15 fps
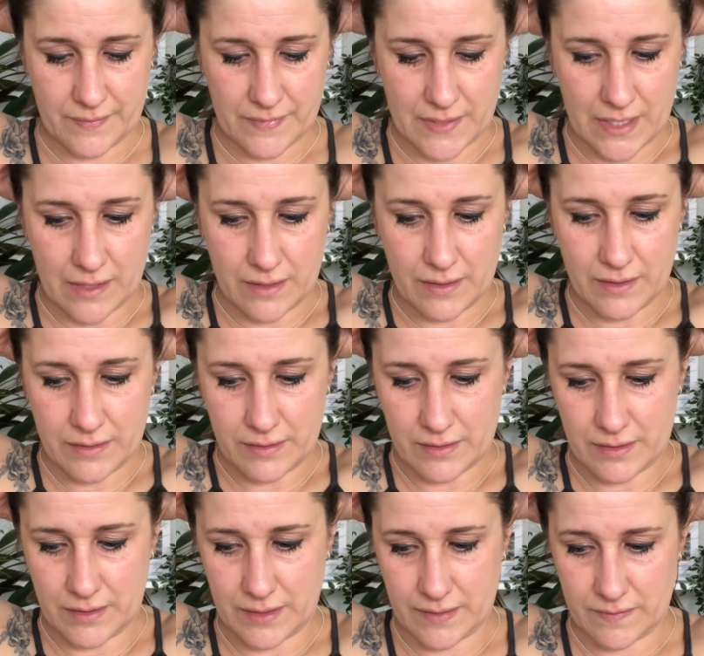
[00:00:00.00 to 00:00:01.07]
Another
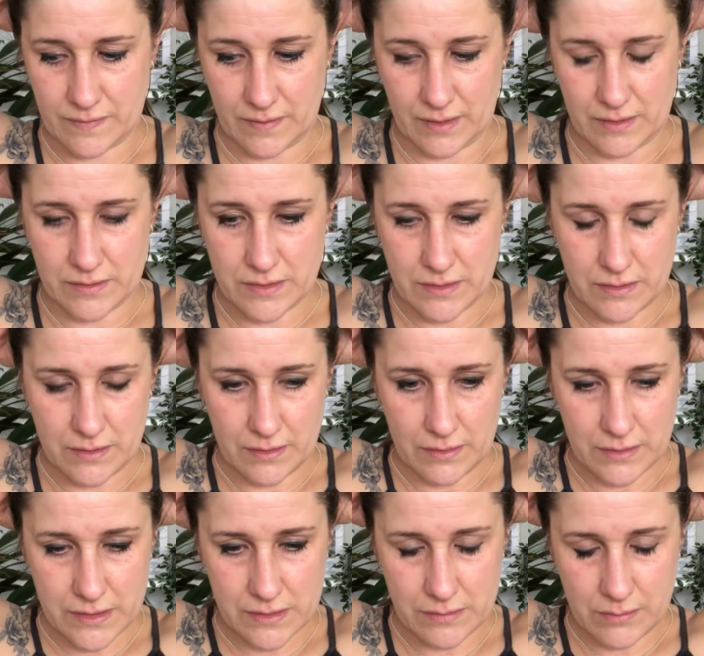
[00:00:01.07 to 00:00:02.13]
nice thing to do
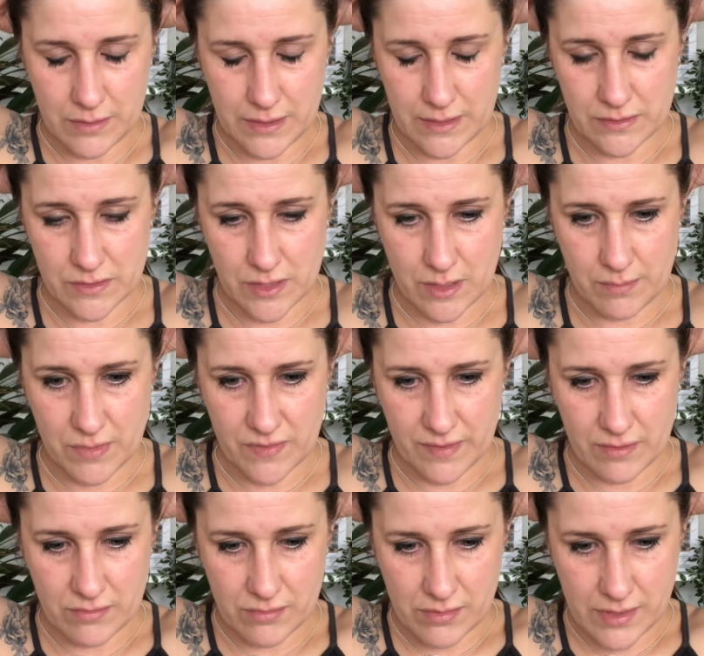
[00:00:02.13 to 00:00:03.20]
as well, so you can move that
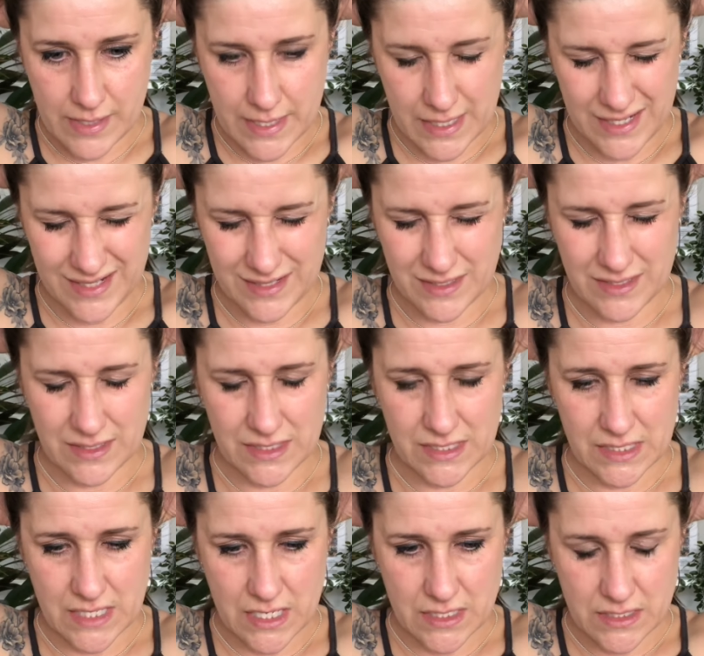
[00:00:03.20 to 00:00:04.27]
right into the
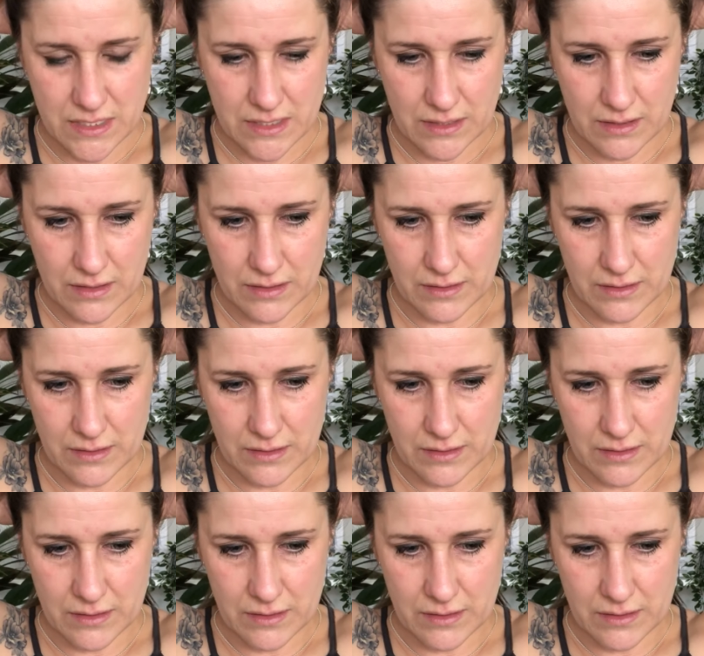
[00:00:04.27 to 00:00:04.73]
center.